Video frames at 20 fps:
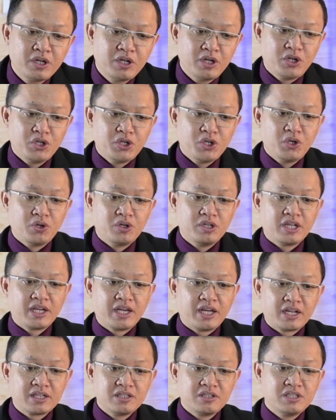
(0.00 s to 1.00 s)
the
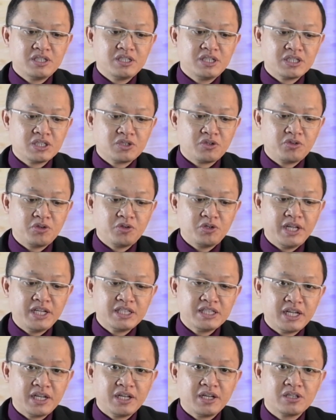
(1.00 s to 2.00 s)
characteristics of your data
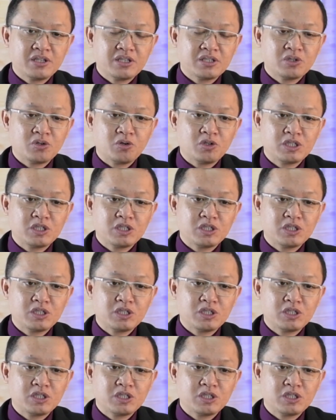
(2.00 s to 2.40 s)
and data source